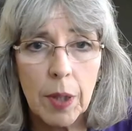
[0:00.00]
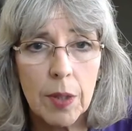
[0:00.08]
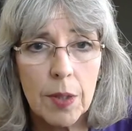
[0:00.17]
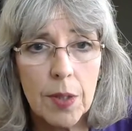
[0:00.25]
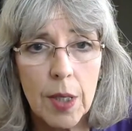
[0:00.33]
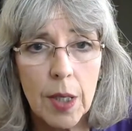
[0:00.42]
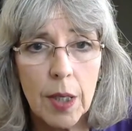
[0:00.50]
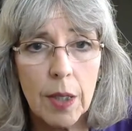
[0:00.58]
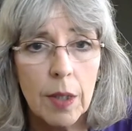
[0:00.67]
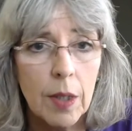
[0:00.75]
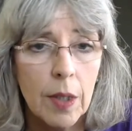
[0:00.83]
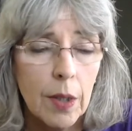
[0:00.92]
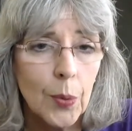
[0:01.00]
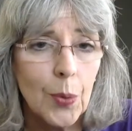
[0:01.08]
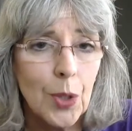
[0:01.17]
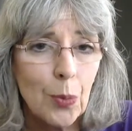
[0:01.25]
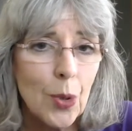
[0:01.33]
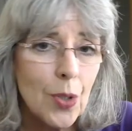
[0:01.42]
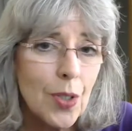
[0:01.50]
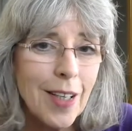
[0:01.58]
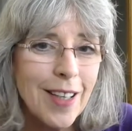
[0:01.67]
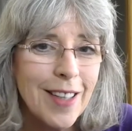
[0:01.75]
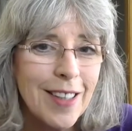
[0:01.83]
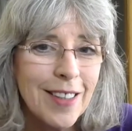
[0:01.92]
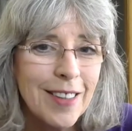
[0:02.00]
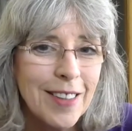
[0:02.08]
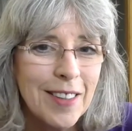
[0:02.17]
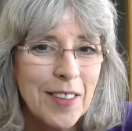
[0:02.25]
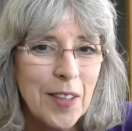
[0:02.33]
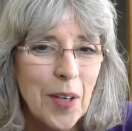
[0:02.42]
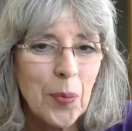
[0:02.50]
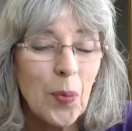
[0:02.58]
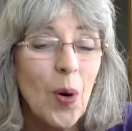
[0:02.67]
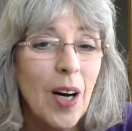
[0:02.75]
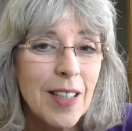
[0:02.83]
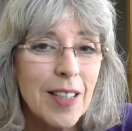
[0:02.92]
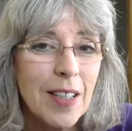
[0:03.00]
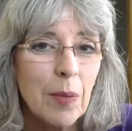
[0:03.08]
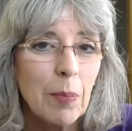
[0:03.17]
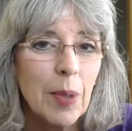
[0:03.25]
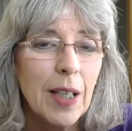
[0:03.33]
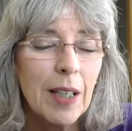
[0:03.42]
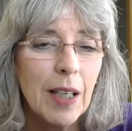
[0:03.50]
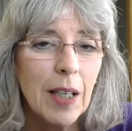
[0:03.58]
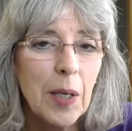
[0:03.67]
going to say which person I want, but